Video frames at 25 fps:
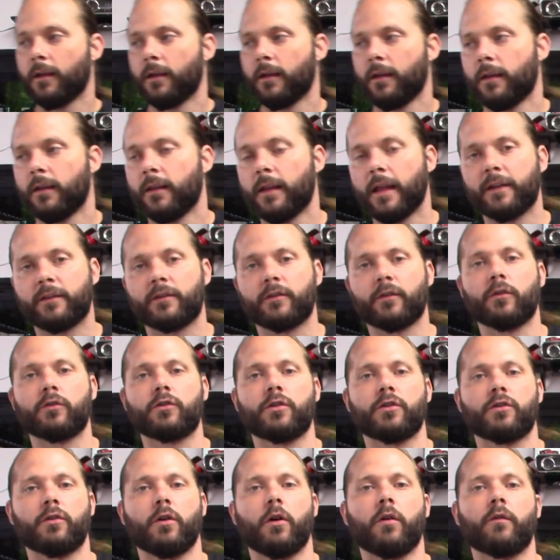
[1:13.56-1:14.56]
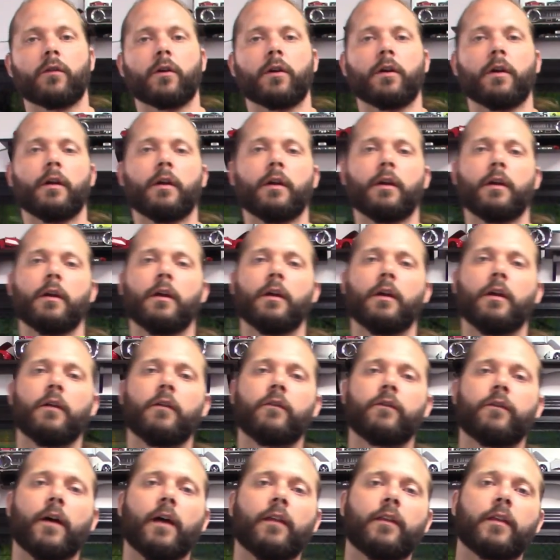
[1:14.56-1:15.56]
that search is over.
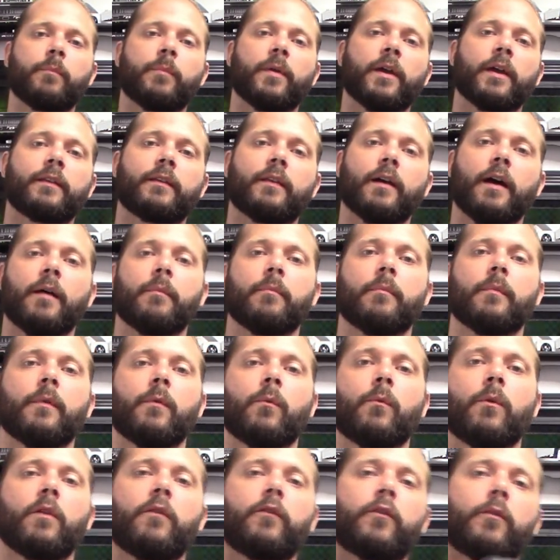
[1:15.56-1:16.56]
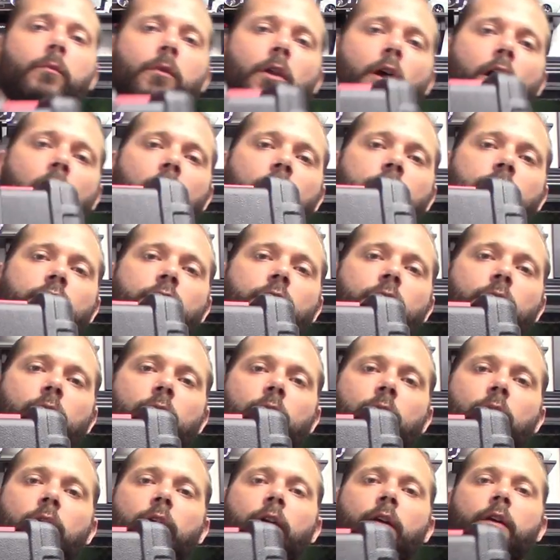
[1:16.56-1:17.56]
Finally picked up one from launch.
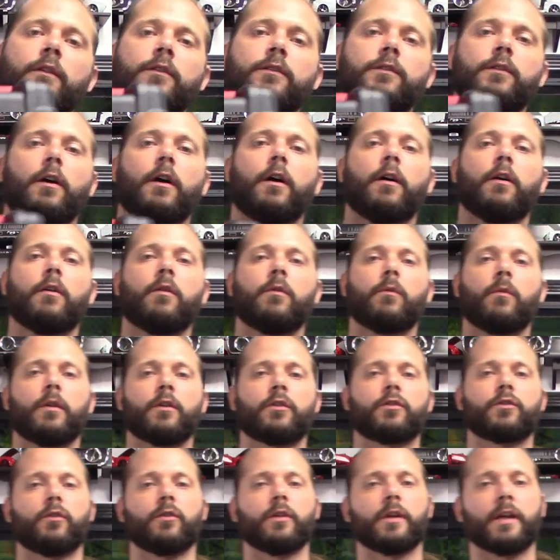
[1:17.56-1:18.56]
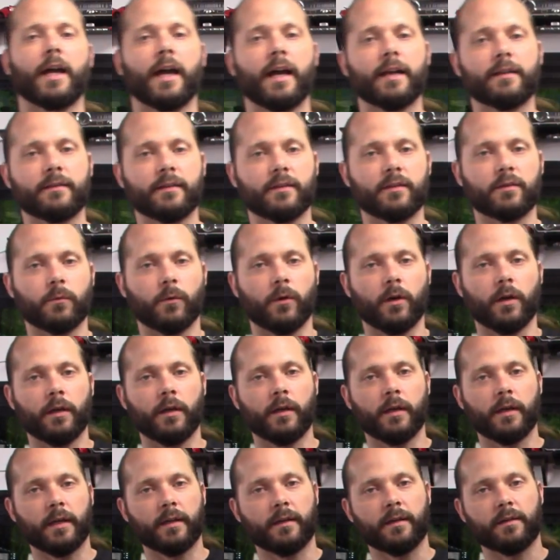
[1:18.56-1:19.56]
So, I want to show you guys this
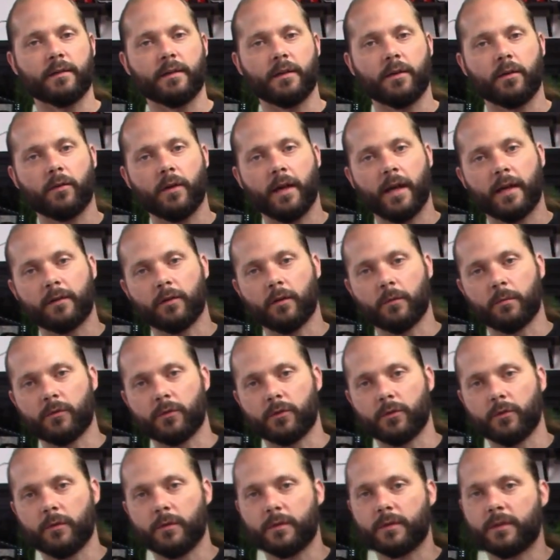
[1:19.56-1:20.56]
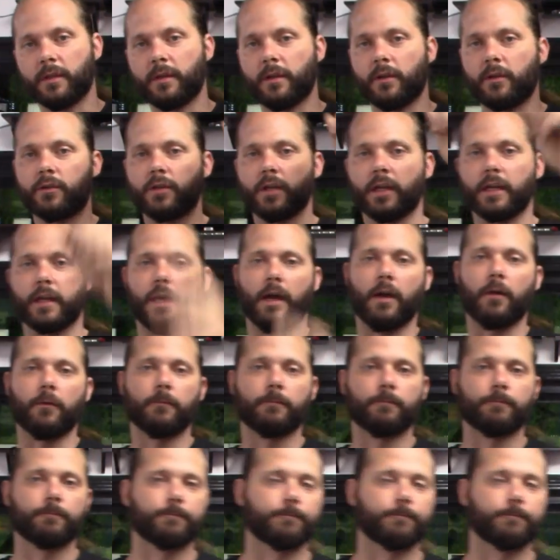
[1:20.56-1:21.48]
one. Get this thing cracked open, show you what's in there. Check it out.